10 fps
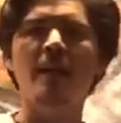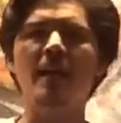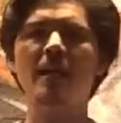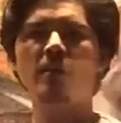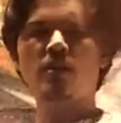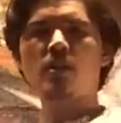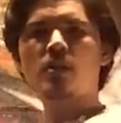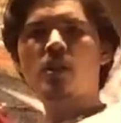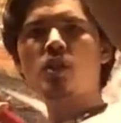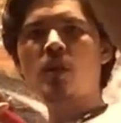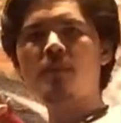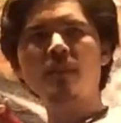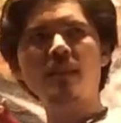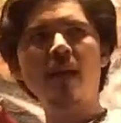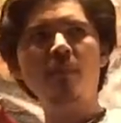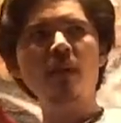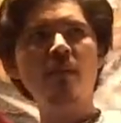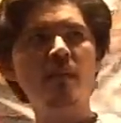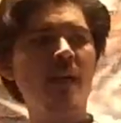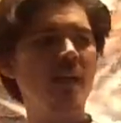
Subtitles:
And there's a sharp snap here, and then I